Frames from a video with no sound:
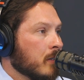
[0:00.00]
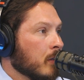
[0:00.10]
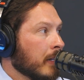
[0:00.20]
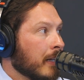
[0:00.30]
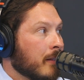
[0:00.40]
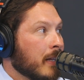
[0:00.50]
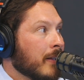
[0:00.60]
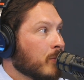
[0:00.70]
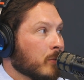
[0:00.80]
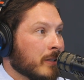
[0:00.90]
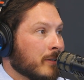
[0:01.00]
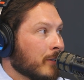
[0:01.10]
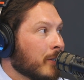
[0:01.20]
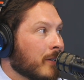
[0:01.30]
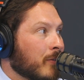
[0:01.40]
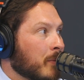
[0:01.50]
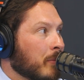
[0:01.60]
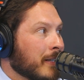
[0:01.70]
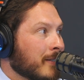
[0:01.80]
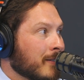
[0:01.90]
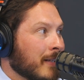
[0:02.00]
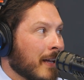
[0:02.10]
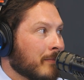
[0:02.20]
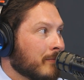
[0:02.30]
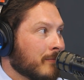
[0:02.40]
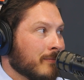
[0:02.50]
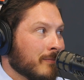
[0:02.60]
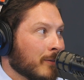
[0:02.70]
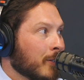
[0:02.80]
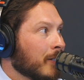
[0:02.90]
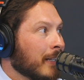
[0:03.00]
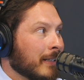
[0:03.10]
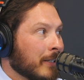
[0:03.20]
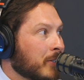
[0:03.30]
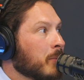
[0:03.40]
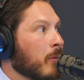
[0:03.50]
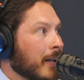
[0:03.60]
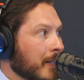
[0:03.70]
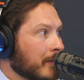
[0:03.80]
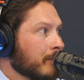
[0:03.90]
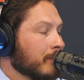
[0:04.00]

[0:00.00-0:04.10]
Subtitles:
So like thieves will just look for places that look like they should break in.